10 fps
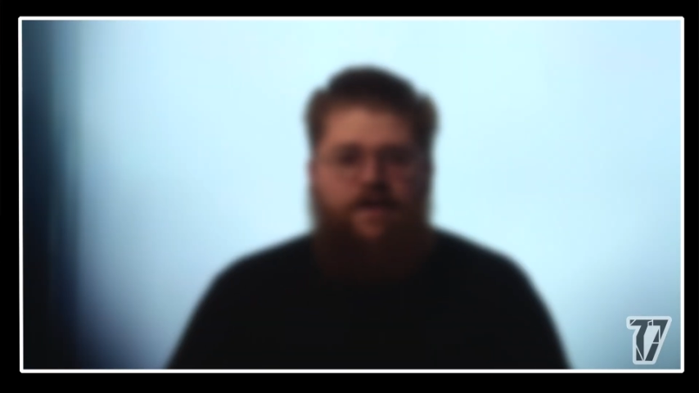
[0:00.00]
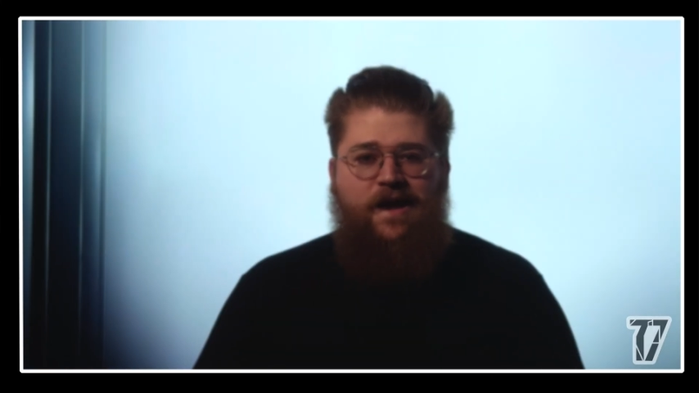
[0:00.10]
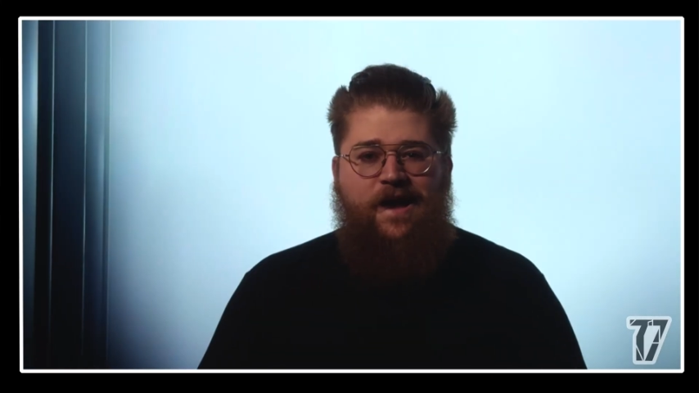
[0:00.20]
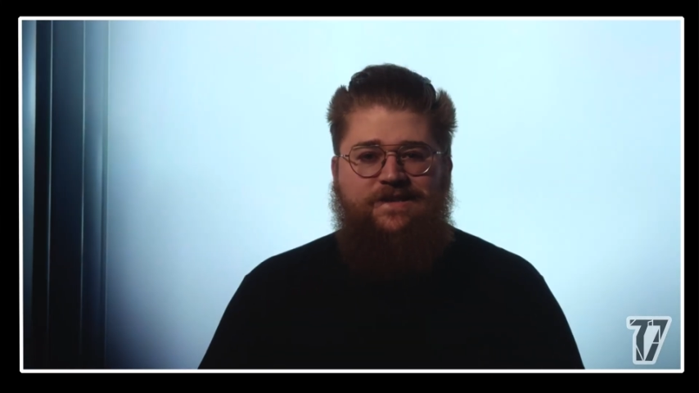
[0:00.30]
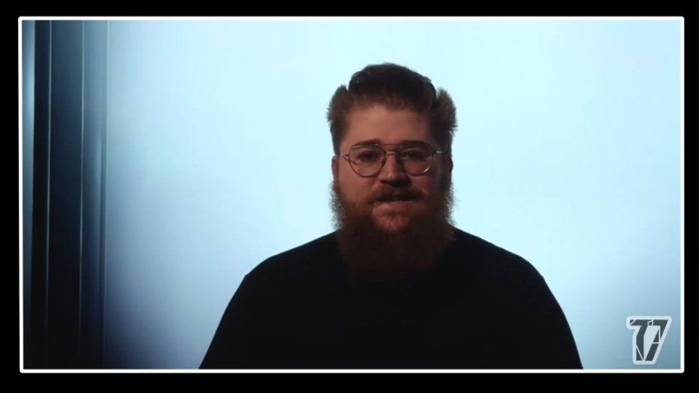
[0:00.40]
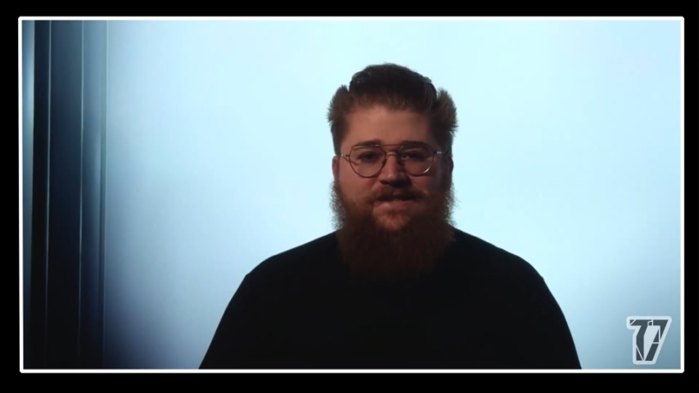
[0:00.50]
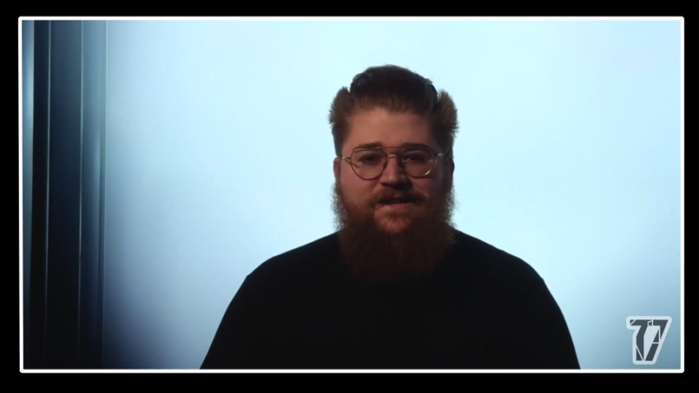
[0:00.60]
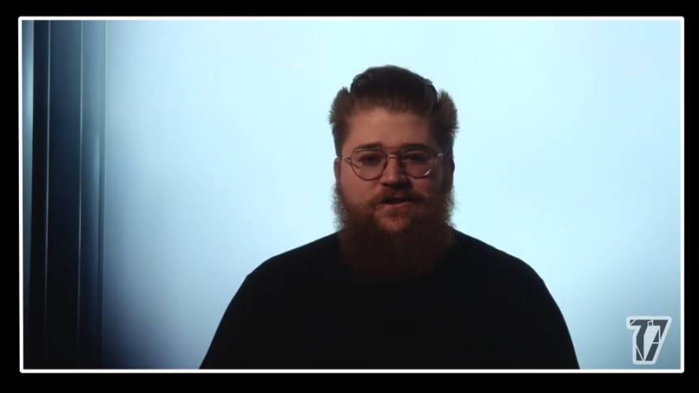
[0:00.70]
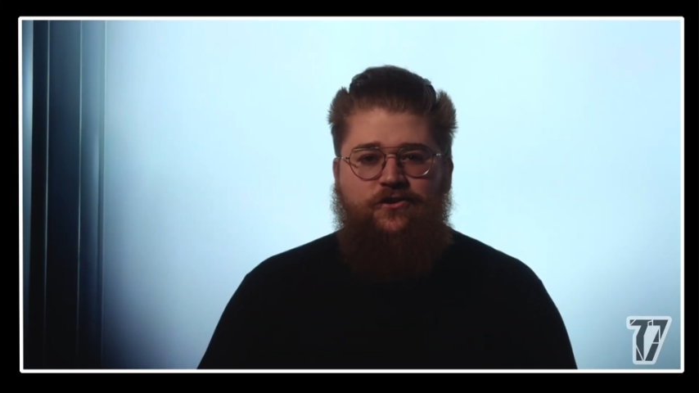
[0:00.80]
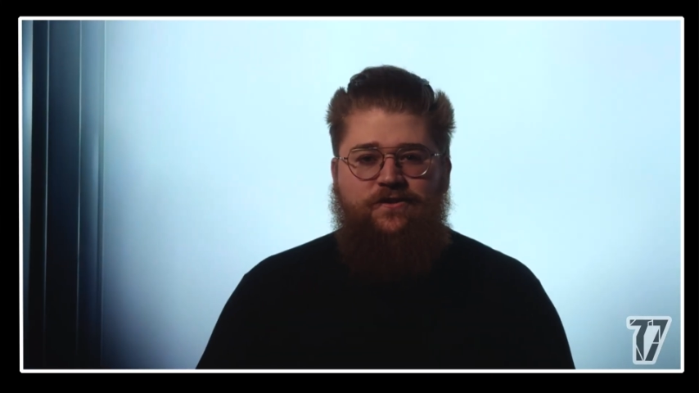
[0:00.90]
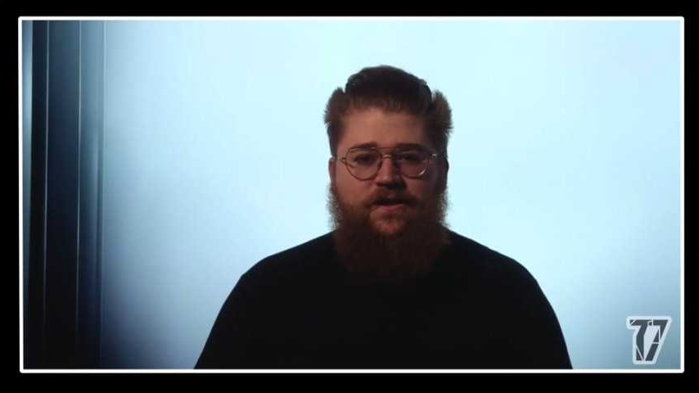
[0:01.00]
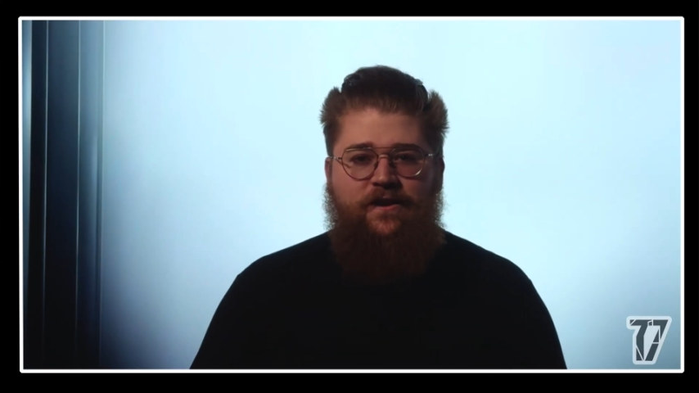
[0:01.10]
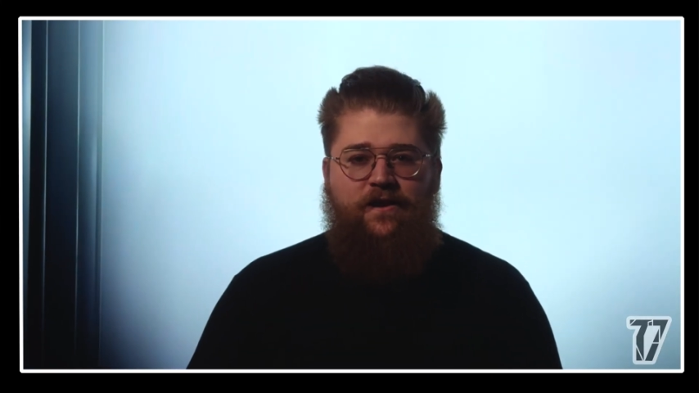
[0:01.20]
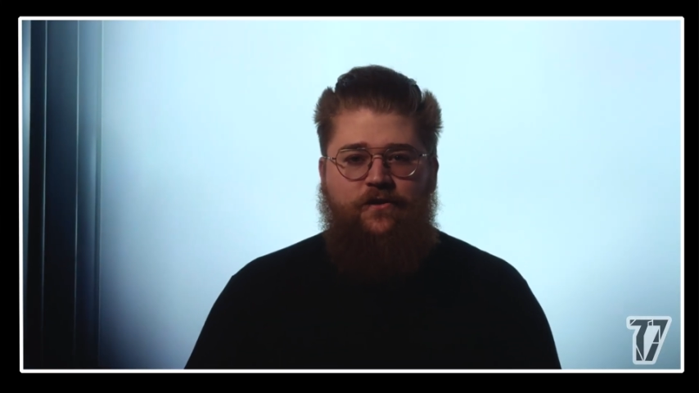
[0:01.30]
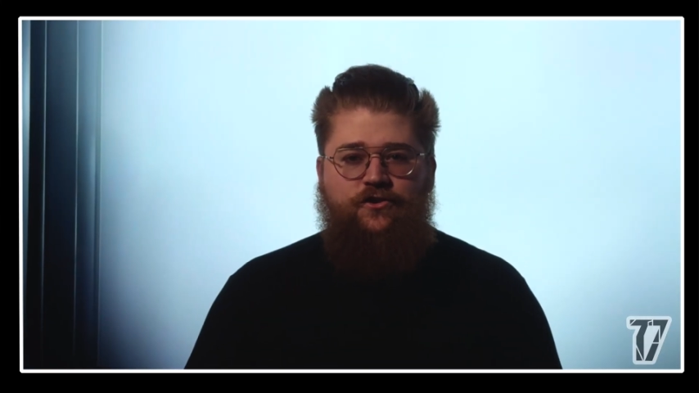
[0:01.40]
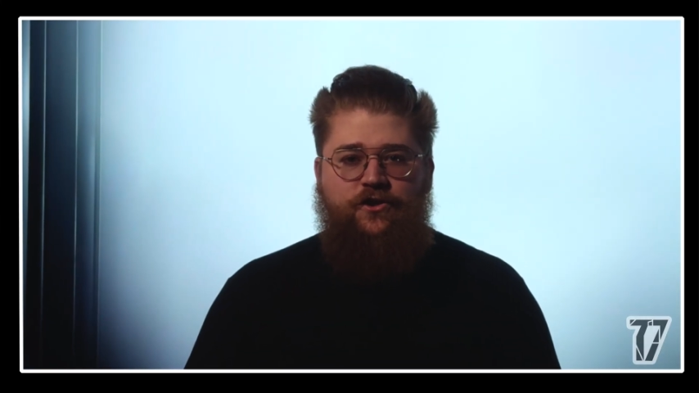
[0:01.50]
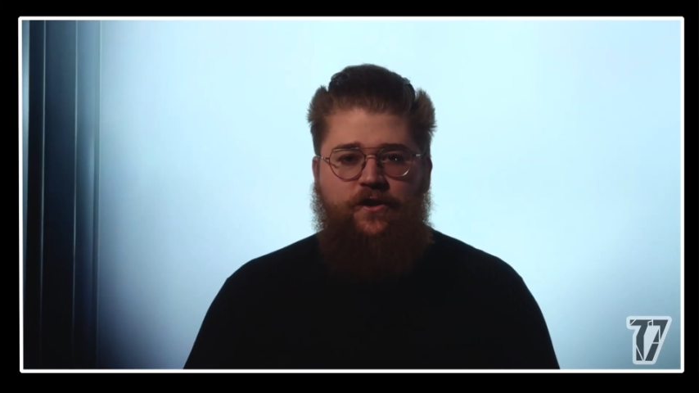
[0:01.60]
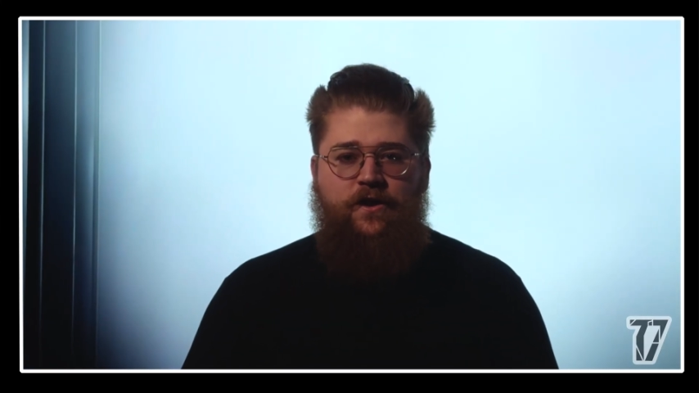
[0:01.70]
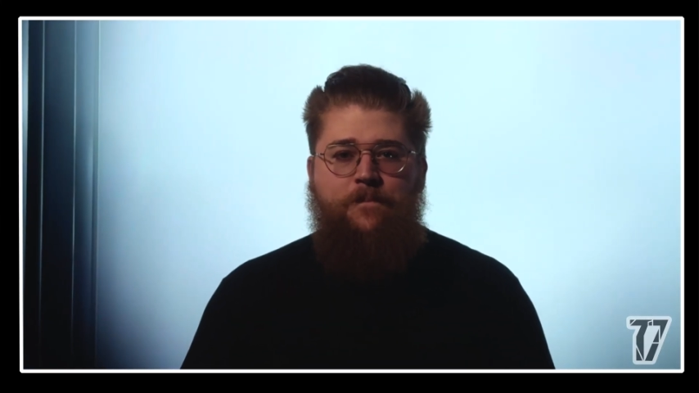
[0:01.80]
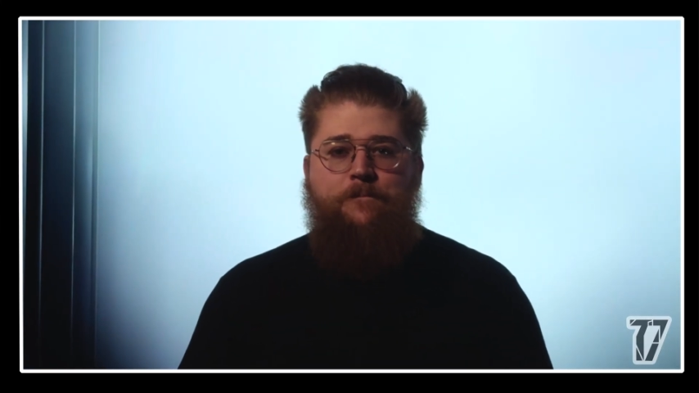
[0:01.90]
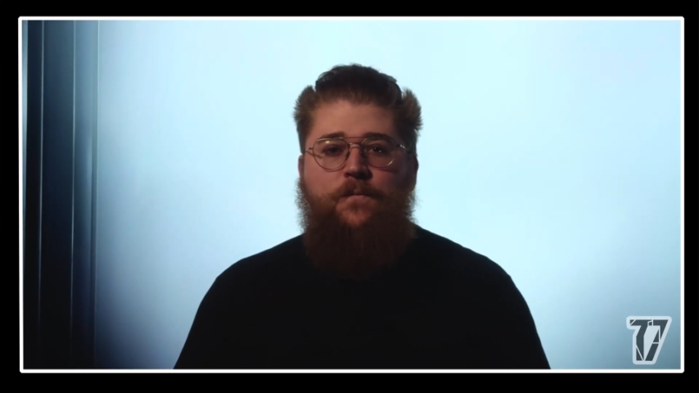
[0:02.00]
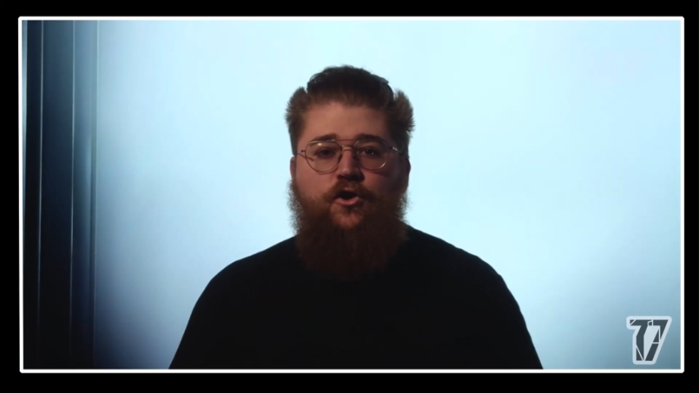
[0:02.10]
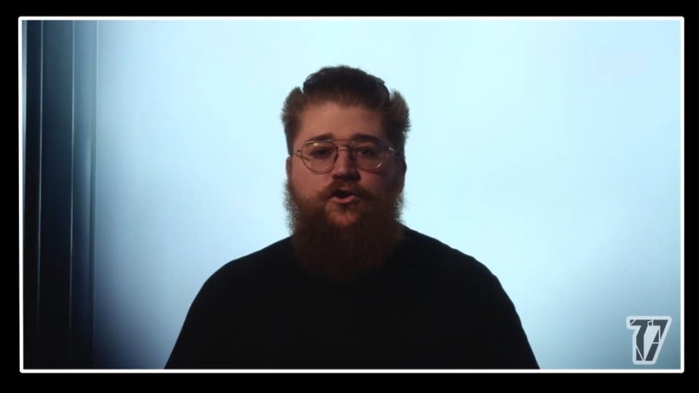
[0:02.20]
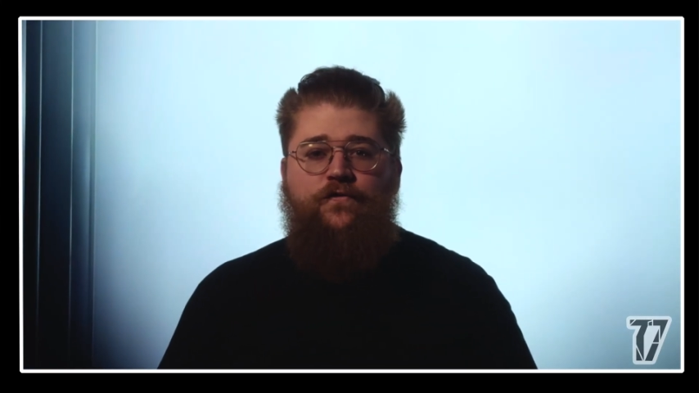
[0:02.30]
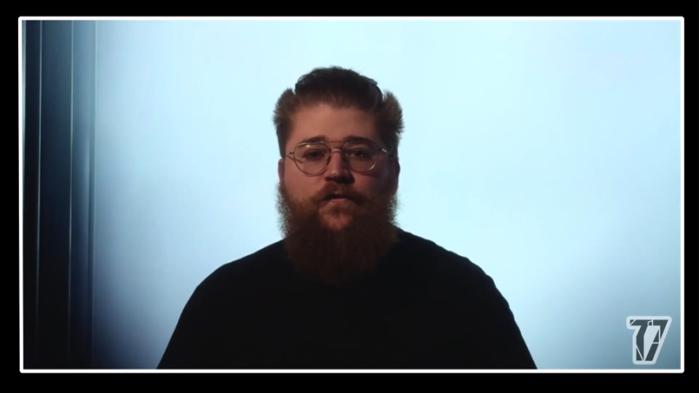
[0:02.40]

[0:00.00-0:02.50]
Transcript: Existential psychology emerges